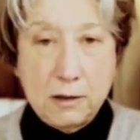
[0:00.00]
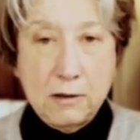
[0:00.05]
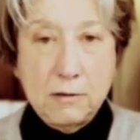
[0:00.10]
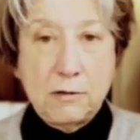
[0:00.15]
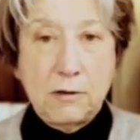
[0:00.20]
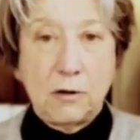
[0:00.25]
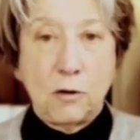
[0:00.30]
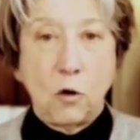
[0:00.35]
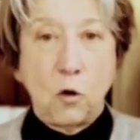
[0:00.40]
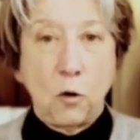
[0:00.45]

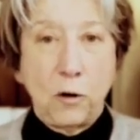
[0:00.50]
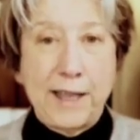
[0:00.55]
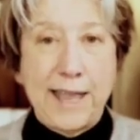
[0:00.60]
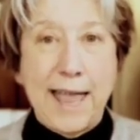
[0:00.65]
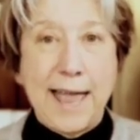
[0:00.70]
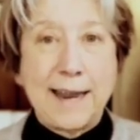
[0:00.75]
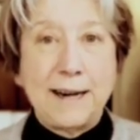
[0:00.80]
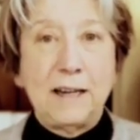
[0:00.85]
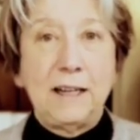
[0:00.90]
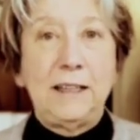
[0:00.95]
the
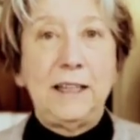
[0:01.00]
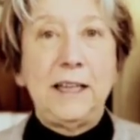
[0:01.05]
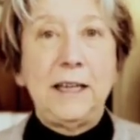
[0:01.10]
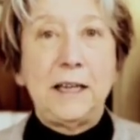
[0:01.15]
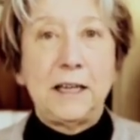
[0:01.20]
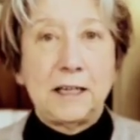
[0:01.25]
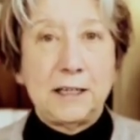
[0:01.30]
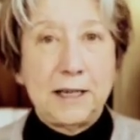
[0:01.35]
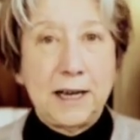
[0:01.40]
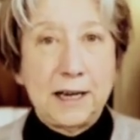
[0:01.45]
organically
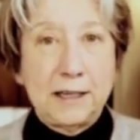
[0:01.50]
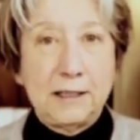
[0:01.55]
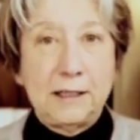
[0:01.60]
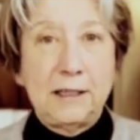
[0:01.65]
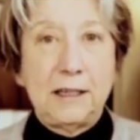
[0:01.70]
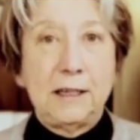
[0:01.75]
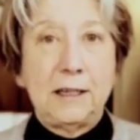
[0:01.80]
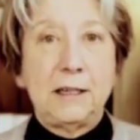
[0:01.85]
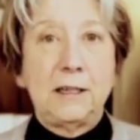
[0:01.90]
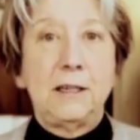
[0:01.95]

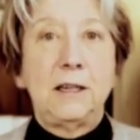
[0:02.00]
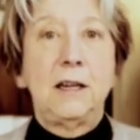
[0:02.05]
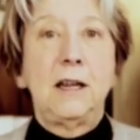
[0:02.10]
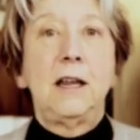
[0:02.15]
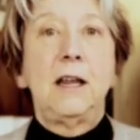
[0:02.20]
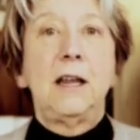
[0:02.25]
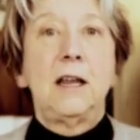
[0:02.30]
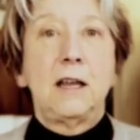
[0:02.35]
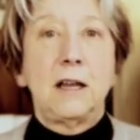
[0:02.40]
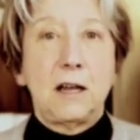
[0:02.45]
connected,
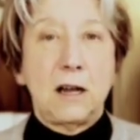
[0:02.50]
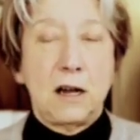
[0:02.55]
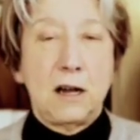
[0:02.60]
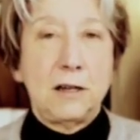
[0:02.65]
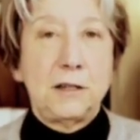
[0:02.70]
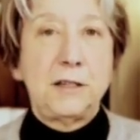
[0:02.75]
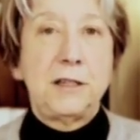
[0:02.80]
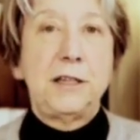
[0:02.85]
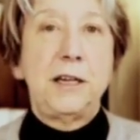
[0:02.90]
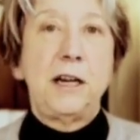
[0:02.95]

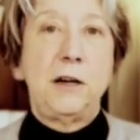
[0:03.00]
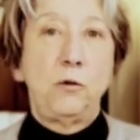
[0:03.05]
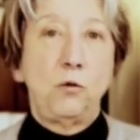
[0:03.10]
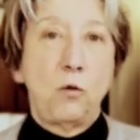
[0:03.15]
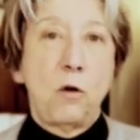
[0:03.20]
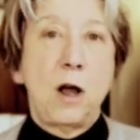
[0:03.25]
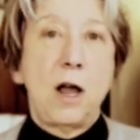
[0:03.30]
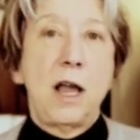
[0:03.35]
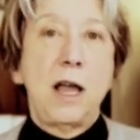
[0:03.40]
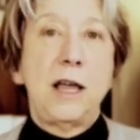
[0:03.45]

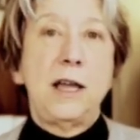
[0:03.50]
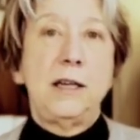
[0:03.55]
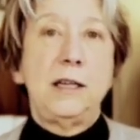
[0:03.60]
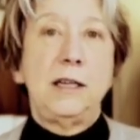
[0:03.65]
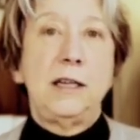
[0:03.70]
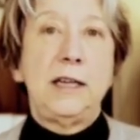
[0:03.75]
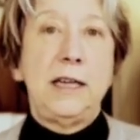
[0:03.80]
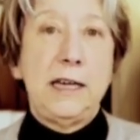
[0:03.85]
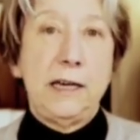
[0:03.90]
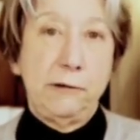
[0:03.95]

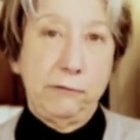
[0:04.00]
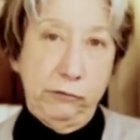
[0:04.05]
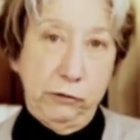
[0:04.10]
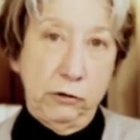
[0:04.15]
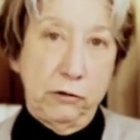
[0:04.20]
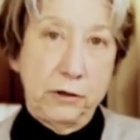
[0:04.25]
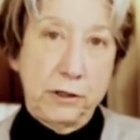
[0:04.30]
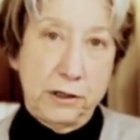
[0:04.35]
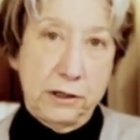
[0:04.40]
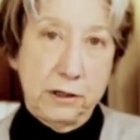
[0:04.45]
continent-wide
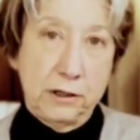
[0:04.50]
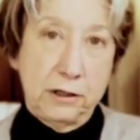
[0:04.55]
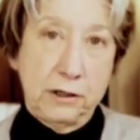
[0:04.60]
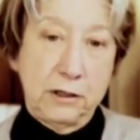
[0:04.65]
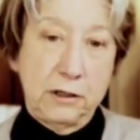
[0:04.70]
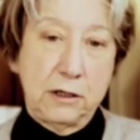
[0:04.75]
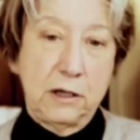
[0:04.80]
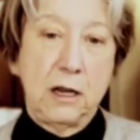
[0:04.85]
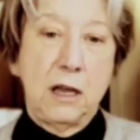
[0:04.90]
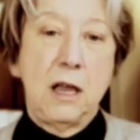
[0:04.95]

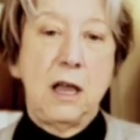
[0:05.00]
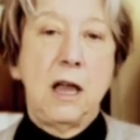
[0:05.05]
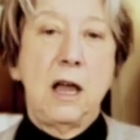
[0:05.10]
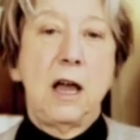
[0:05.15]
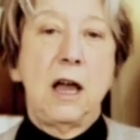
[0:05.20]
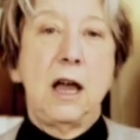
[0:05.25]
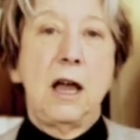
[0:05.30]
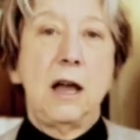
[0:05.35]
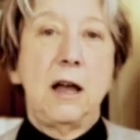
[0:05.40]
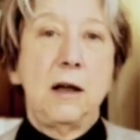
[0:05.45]
influences
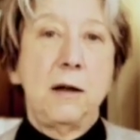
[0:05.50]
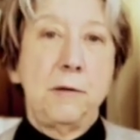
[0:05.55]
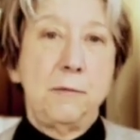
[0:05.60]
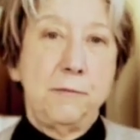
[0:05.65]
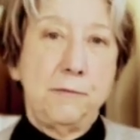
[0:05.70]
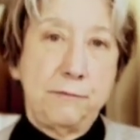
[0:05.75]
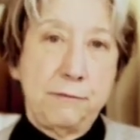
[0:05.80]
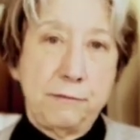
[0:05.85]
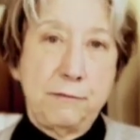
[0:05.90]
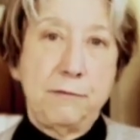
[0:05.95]
of
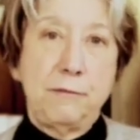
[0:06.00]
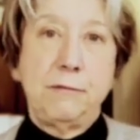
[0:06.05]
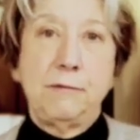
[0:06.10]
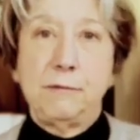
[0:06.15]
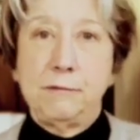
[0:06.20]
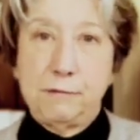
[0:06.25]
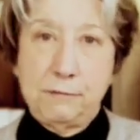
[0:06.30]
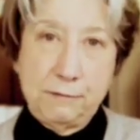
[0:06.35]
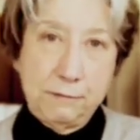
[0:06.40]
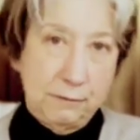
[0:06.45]
the
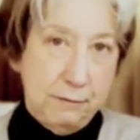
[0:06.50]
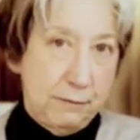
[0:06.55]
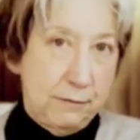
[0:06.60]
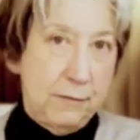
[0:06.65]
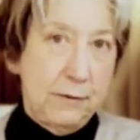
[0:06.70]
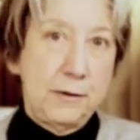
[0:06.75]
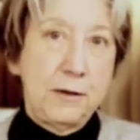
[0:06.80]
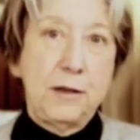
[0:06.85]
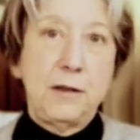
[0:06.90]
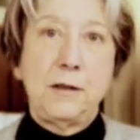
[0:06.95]

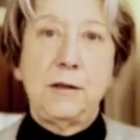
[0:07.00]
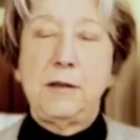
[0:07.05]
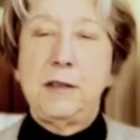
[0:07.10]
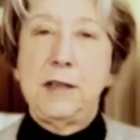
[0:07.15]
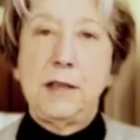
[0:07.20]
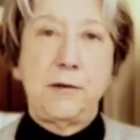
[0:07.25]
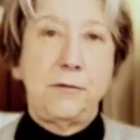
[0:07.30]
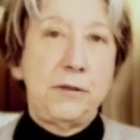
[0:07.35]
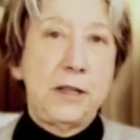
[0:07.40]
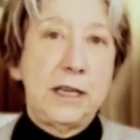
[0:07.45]

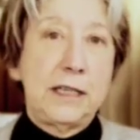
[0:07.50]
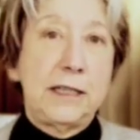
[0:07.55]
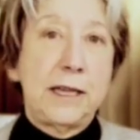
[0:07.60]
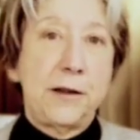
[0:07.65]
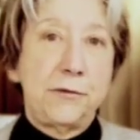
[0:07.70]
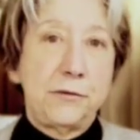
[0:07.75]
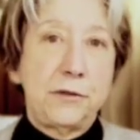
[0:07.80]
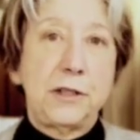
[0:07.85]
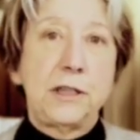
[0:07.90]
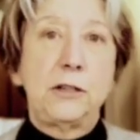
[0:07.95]

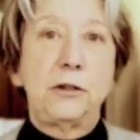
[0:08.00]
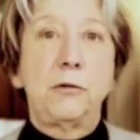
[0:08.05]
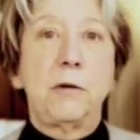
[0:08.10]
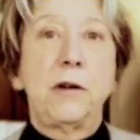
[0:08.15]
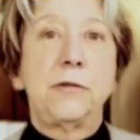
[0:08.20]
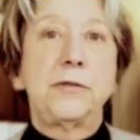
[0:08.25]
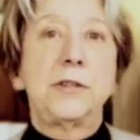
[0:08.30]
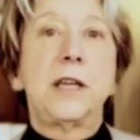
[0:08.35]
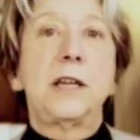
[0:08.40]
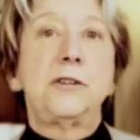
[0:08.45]
11th and
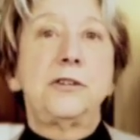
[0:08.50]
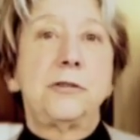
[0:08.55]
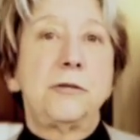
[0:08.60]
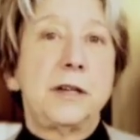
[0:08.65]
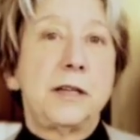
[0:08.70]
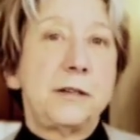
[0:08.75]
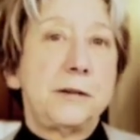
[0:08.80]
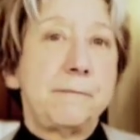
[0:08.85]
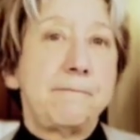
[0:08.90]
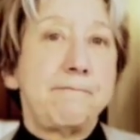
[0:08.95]
12th
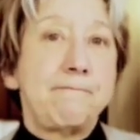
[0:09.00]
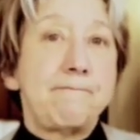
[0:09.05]
centuries.